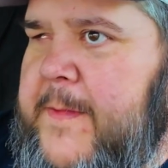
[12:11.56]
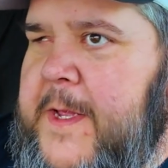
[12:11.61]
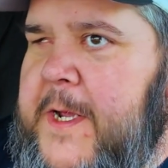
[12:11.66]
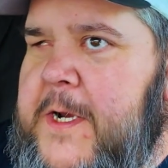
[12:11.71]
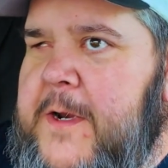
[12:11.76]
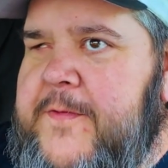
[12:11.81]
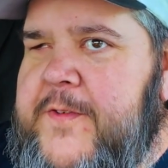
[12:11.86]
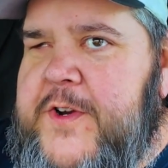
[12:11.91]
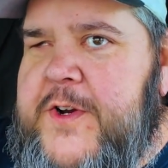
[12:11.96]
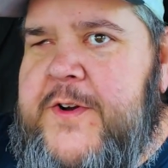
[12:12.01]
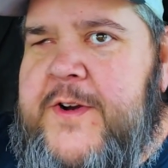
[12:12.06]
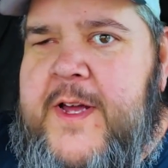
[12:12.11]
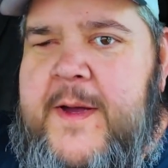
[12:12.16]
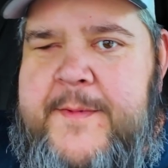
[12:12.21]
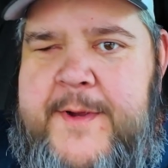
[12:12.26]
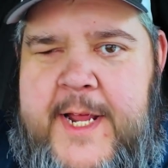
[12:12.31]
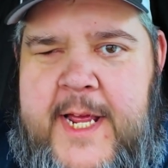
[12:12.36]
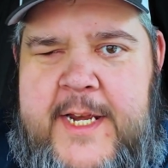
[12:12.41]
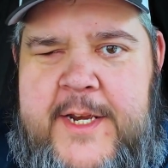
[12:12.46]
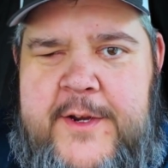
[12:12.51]
I don't know if you do or not,
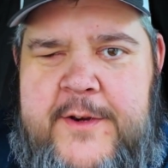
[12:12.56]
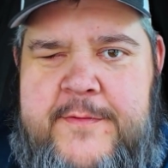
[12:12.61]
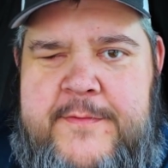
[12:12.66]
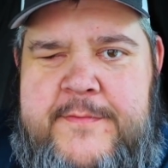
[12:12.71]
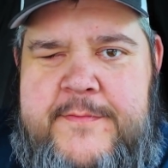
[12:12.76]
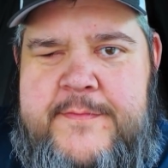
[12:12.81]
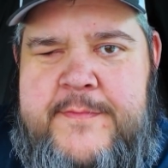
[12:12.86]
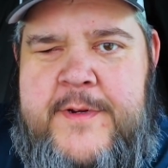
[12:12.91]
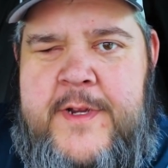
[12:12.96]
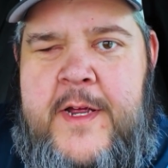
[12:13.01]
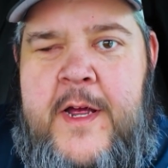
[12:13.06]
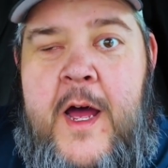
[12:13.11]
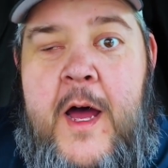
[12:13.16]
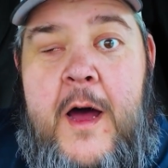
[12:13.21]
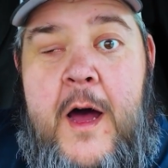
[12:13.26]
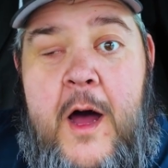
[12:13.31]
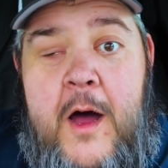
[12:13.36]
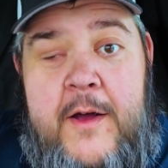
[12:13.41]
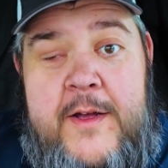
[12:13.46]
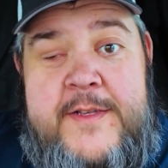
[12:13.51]
but I do.
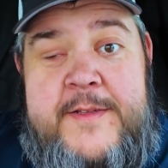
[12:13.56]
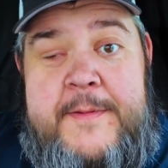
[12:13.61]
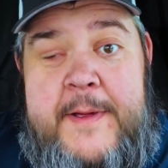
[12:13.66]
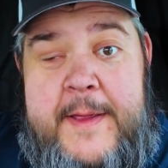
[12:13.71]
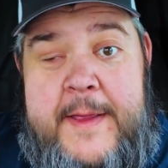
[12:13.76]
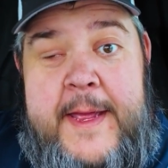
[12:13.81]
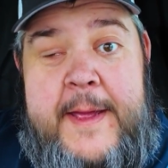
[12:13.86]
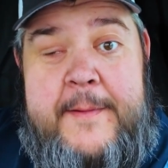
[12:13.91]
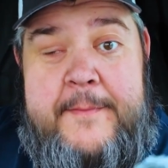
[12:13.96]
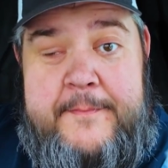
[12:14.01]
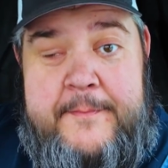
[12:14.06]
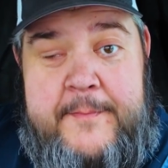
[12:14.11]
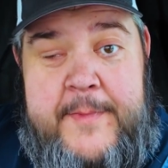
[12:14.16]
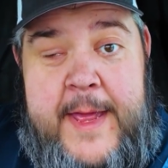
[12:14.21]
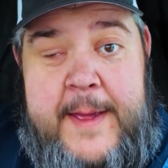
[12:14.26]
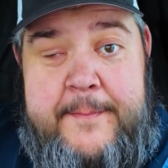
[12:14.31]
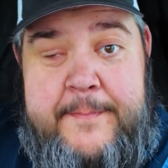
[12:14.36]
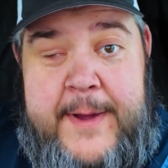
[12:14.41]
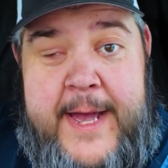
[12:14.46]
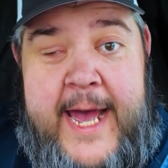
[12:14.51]
Oh,
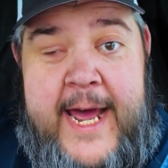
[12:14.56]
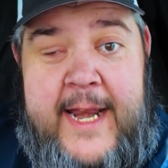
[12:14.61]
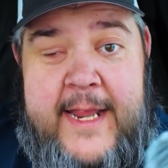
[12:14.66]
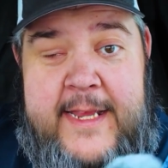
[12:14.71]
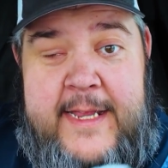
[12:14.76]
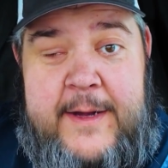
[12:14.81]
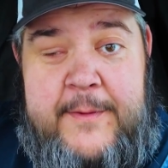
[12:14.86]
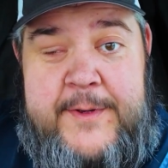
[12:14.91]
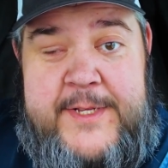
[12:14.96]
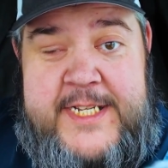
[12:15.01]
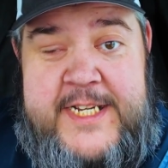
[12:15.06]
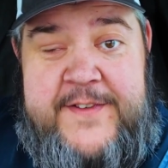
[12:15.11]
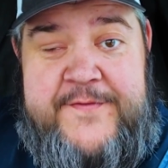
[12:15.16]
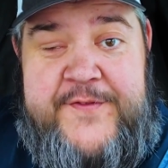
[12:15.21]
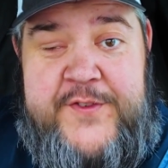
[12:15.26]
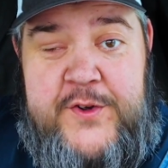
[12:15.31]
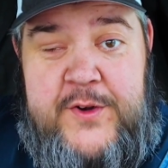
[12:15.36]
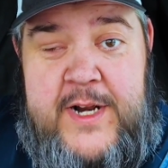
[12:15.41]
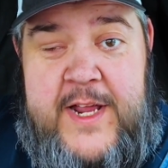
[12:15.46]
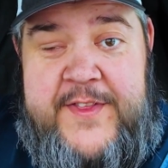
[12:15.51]
that pilot I went to get
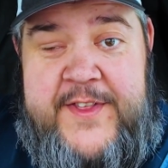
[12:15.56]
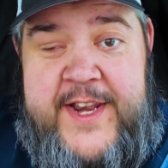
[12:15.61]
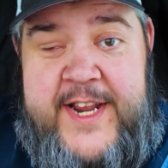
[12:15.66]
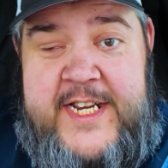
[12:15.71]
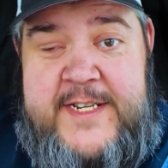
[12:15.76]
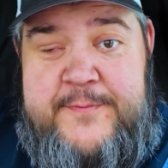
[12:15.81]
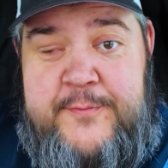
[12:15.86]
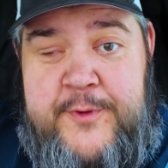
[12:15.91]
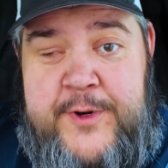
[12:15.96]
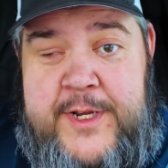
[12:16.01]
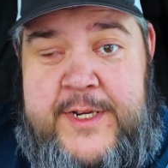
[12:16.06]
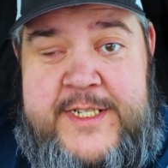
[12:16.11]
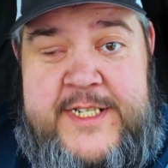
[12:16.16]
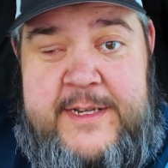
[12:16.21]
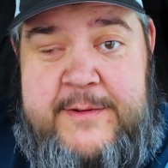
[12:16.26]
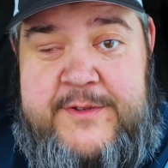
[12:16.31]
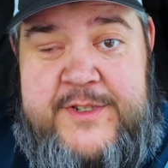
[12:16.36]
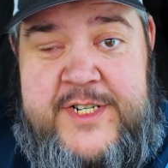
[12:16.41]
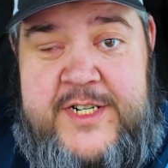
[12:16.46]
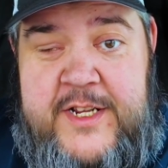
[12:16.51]
fuel out the next morning and
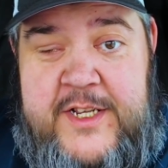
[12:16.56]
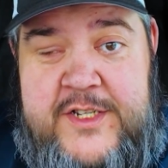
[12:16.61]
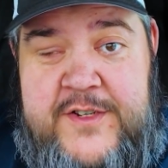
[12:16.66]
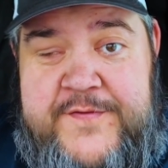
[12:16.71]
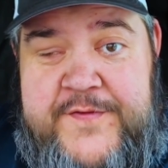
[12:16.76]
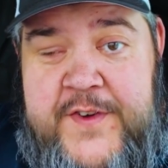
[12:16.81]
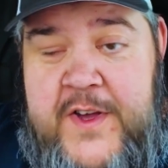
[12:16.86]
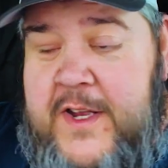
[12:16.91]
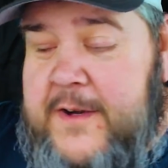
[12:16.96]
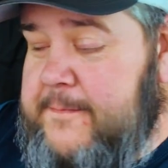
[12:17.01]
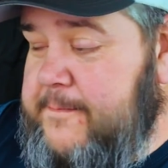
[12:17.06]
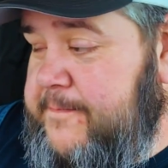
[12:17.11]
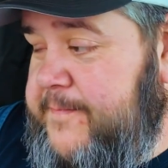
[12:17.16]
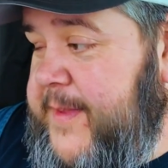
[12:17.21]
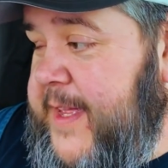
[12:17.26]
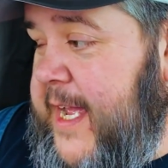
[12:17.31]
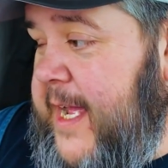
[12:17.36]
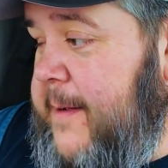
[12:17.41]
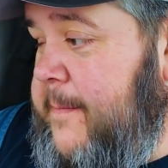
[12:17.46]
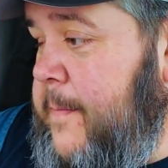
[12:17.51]
said it was a clusterfuck?
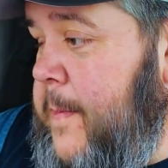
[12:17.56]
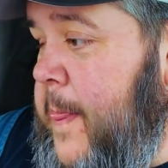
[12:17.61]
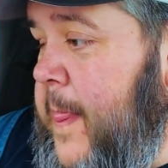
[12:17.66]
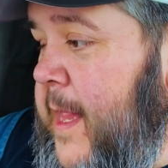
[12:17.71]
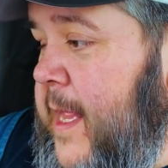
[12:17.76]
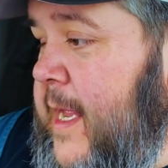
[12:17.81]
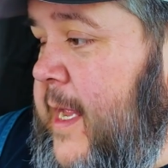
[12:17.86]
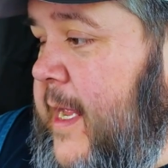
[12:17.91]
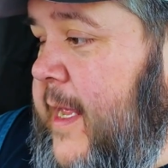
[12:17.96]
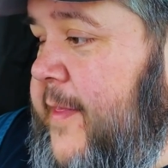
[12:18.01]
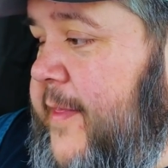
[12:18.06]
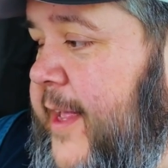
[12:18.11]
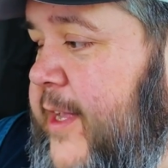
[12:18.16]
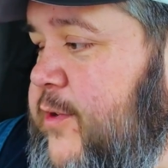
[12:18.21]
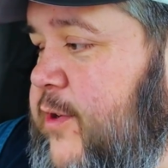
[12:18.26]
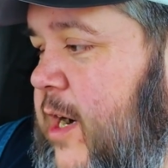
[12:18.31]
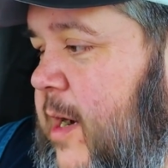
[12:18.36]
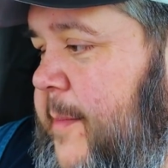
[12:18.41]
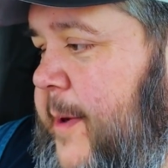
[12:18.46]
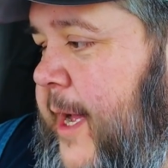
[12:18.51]
Yeah.
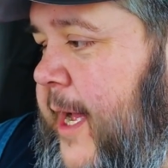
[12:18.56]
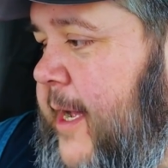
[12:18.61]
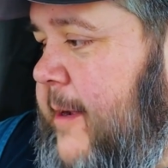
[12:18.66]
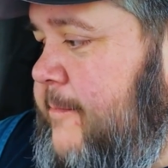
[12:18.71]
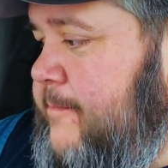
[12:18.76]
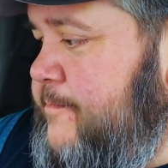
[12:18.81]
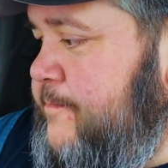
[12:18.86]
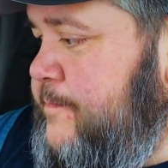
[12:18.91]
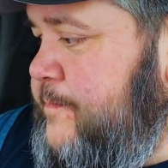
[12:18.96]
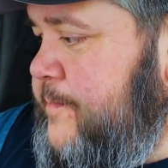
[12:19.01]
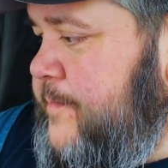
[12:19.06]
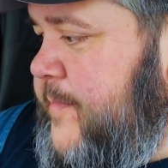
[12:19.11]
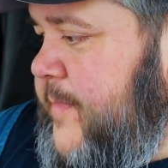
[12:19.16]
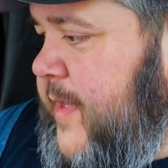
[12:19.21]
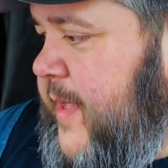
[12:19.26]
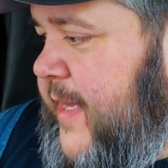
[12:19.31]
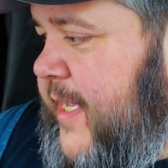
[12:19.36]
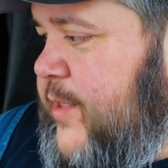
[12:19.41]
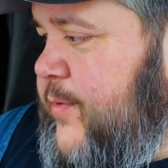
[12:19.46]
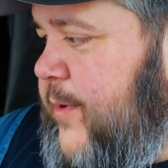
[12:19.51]
That's where I'm at.
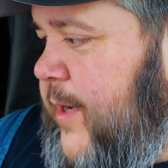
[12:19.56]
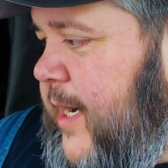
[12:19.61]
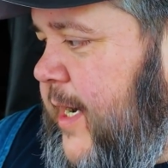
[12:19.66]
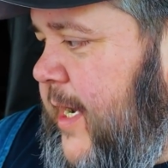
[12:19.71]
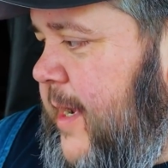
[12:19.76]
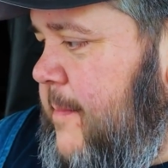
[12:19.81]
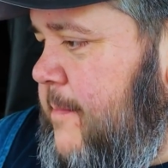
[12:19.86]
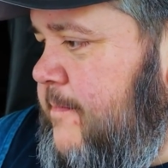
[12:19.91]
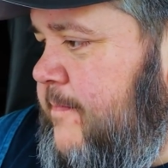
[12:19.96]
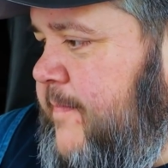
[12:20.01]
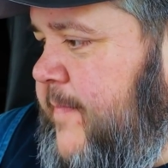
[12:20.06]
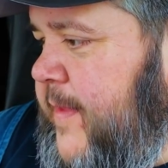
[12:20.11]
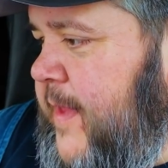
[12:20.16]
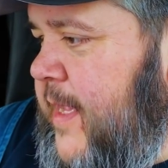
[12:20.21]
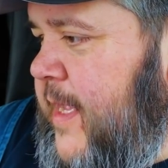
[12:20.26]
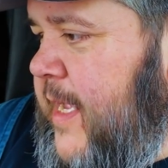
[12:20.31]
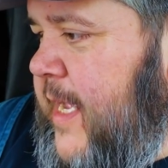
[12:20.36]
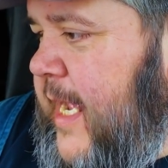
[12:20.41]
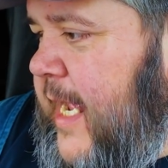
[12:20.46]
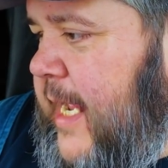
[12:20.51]
That's where I am.
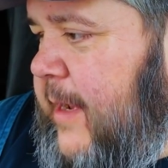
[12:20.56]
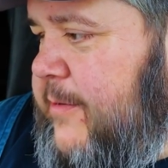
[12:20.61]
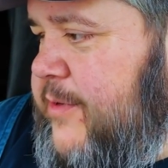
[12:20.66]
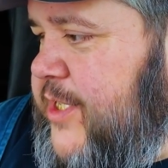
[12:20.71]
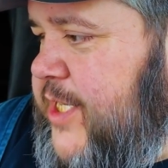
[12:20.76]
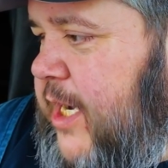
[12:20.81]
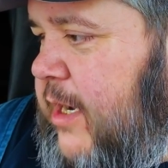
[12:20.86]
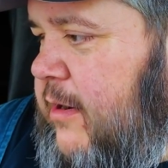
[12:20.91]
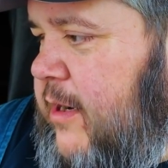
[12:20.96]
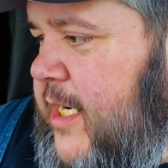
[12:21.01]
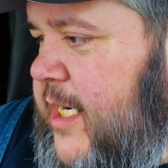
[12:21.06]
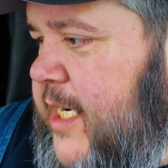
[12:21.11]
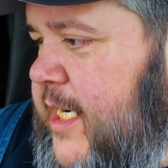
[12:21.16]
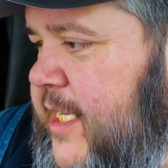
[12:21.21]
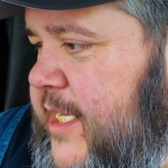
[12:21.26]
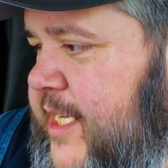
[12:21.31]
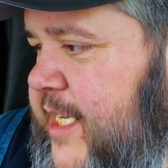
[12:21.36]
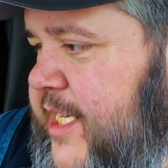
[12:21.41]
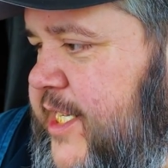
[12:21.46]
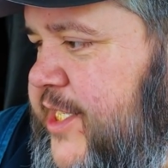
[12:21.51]
It was totally
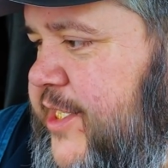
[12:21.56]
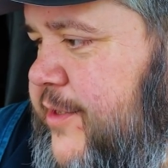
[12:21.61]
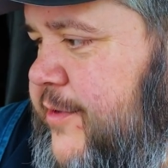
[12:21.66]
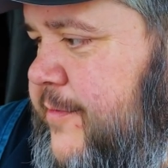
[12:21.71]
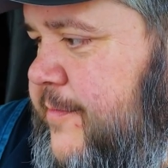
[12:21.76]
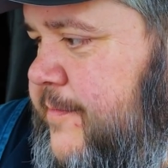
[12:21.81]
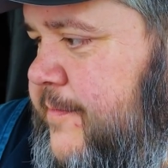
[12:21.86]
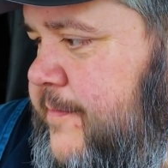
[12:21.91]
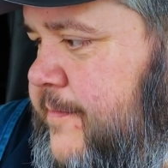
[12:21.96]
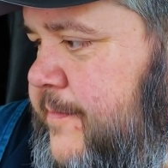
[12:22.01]
unintentional.